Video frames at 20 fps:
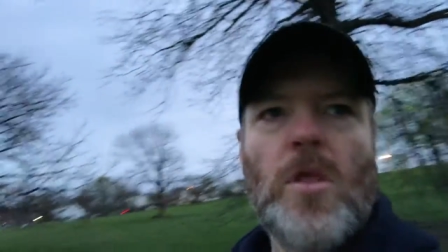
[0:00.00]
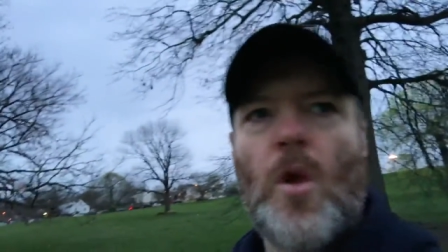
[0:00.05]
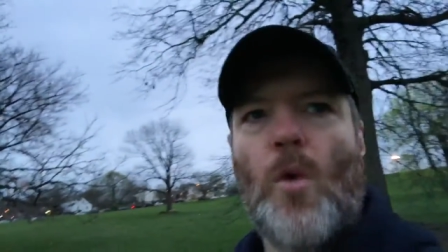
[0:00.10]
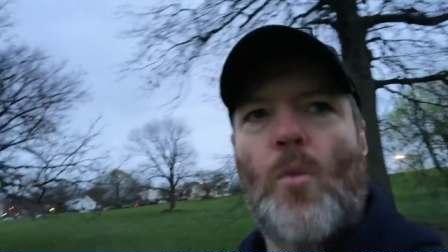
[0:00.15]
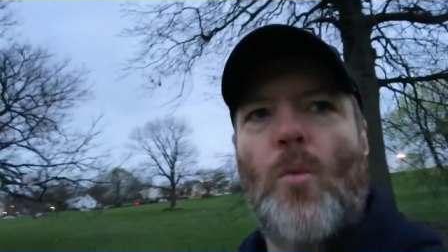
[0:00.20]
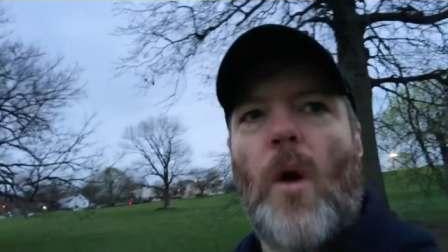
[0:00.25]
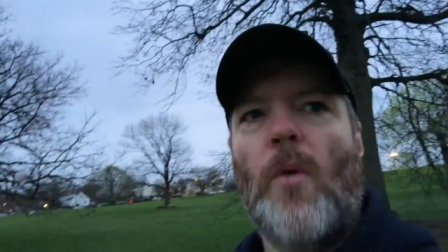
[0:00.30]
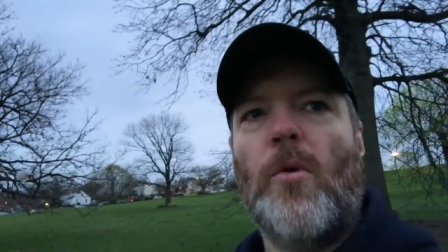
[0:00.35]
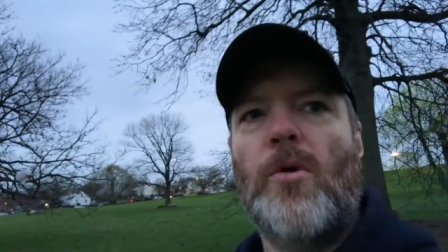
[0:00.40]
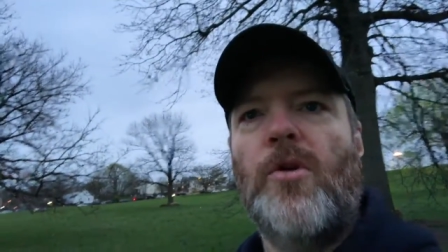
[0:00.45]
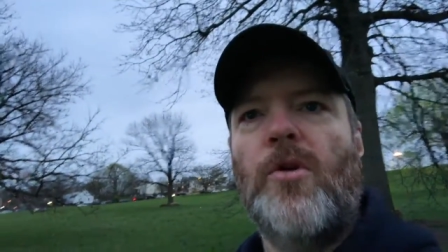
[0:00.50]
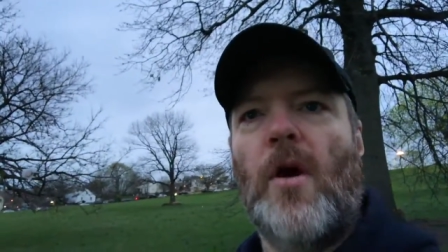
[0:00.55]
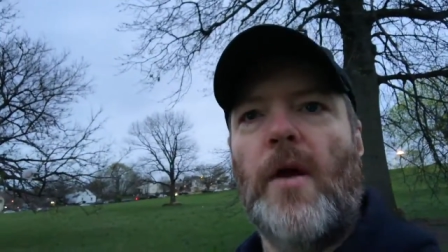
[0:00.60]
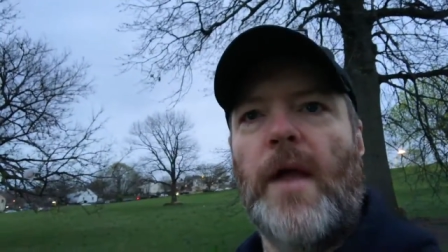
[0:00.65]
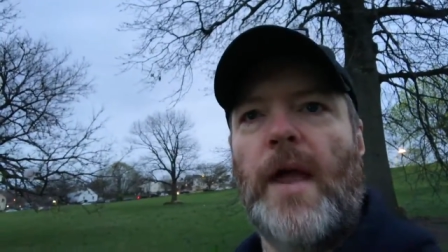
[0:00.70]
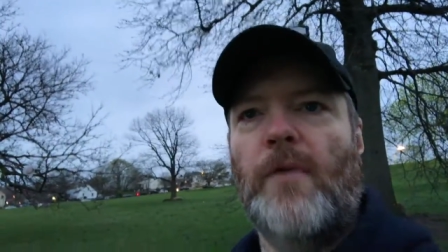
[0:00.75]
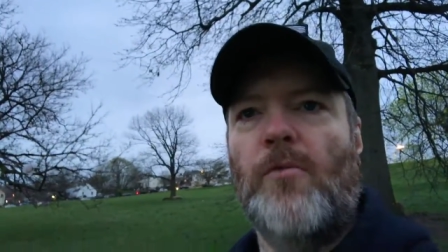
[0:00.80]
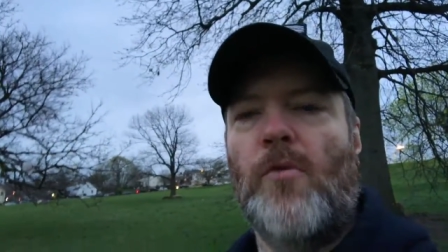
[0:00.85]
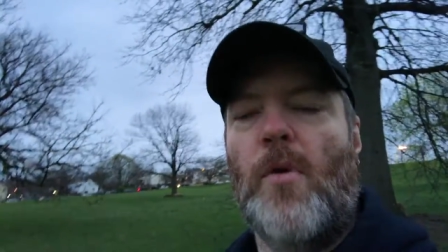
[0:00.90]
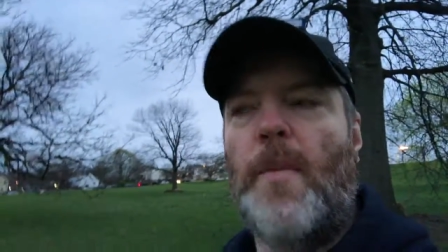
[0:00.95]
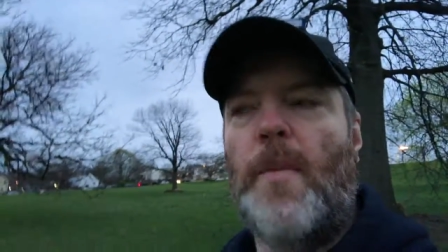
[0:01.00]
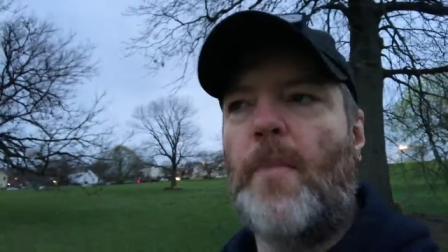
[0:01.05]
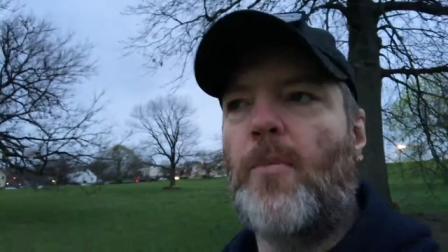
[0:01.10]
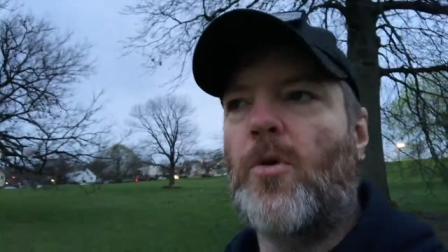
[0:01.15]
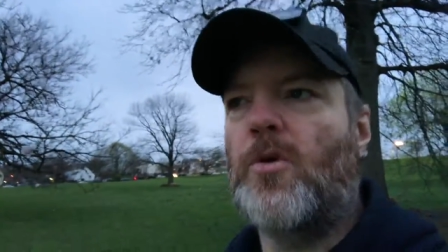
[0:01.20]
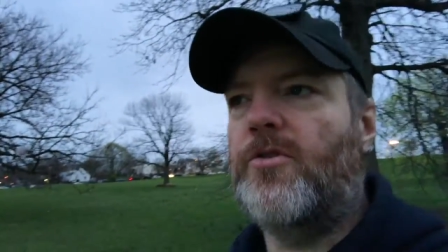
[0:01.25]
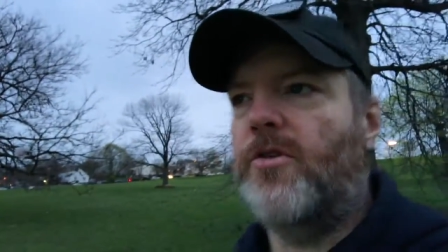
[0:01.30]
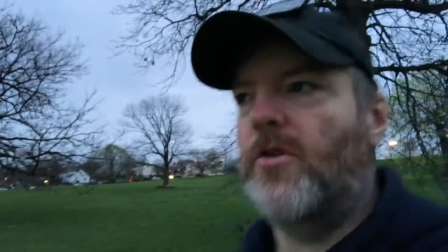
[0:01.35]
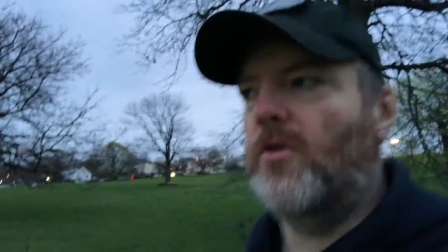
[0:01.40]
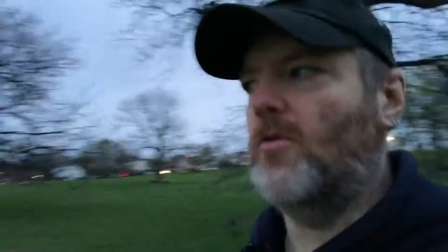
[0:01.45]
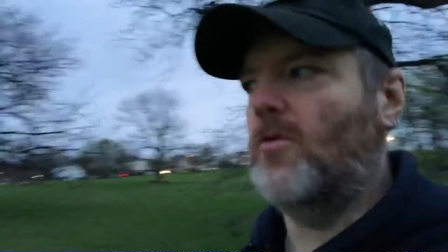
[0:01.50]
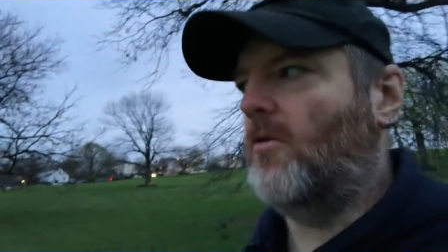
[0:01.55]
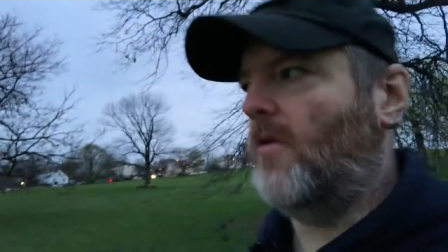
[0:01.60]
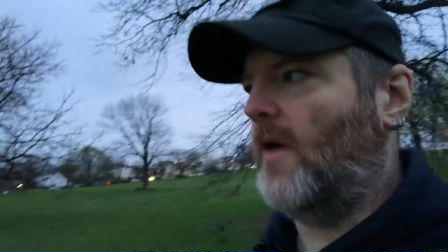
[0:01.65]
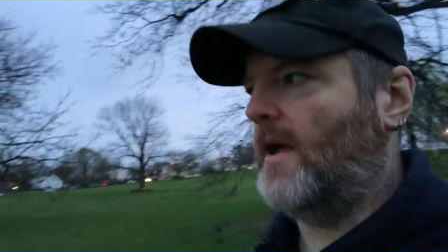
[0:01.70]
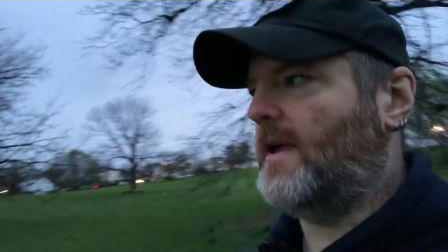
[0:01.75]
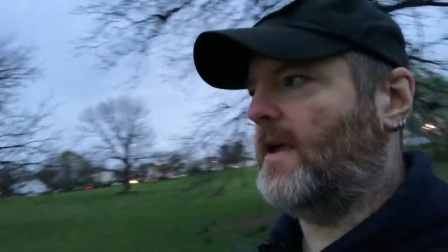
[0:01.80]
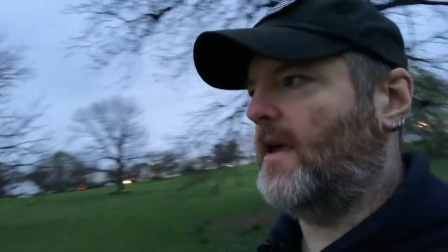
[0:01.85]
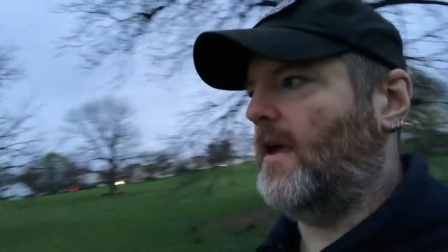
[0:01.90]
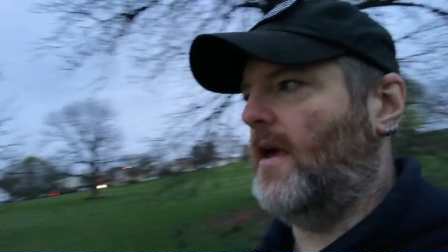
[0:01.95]
while we're talking, remember to
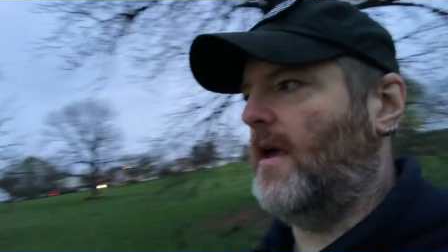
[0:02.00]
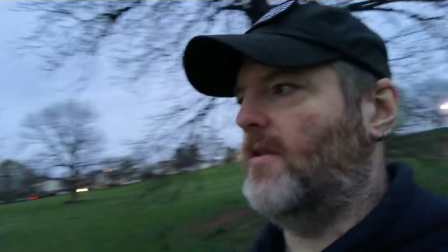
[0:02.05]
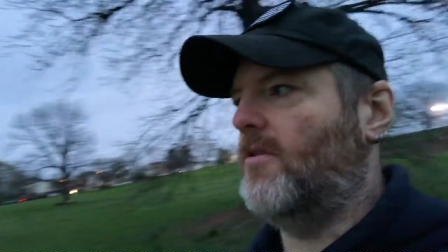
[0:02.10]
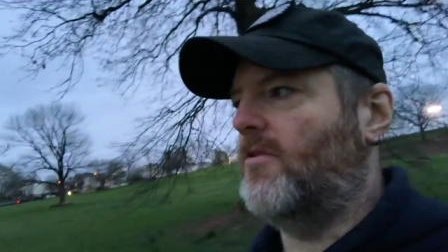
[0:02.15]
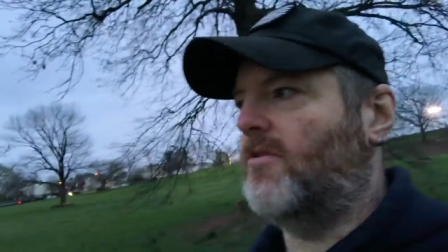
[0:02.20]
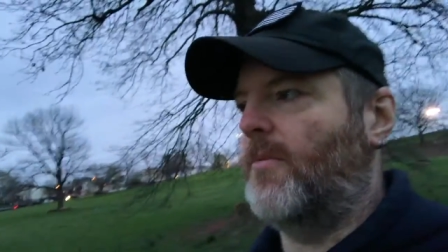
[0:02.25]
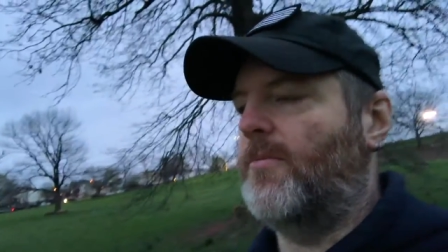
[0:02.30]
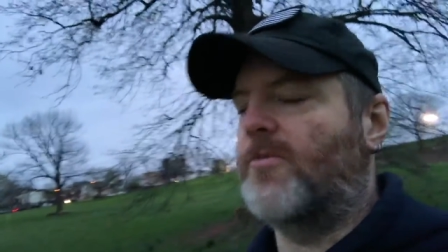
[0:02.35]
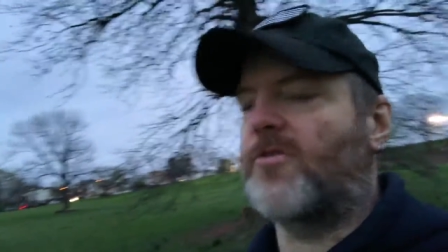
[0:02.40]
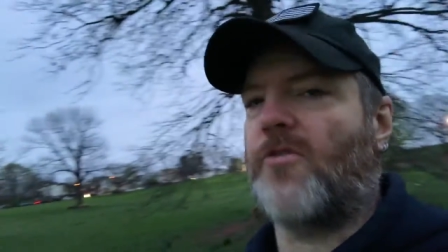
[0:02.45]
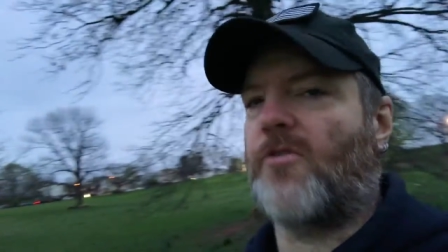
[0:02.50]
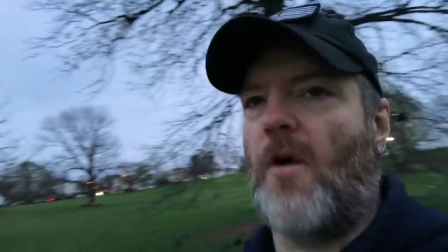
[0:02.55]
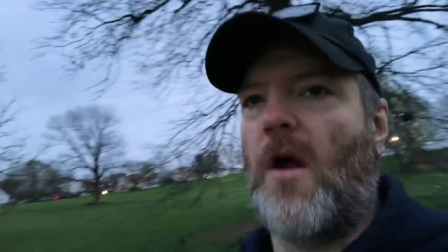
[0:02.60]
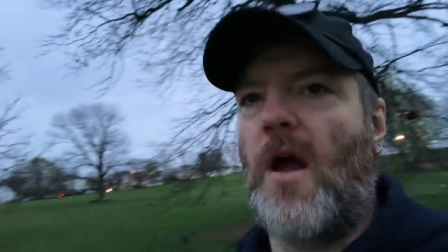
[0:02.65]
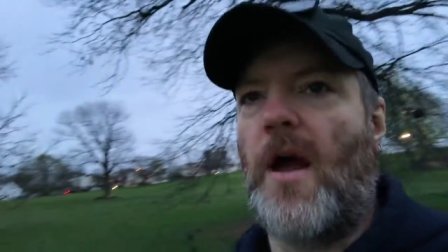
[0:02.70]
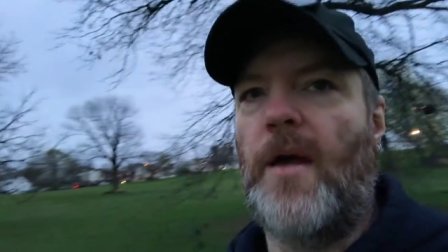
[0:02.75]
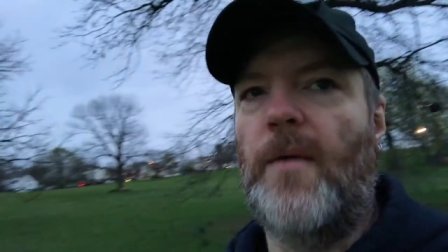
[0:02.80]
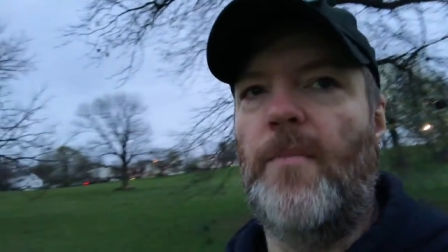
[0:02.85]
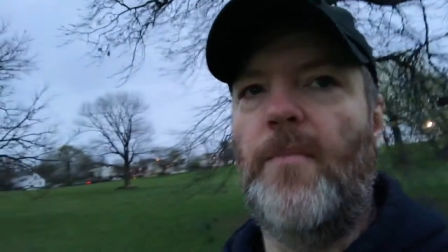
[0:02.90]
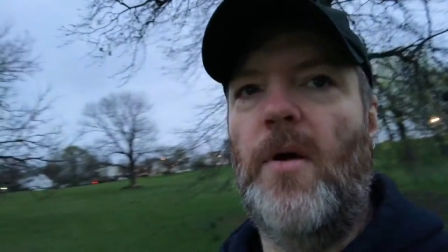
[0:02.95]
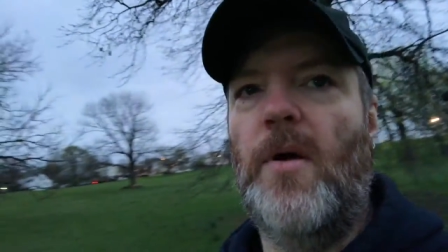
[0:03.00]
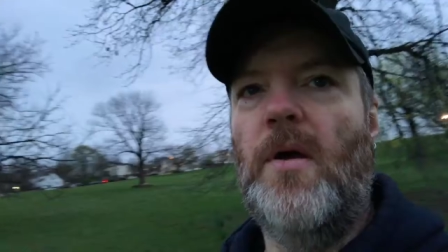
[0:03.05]
like and subscribe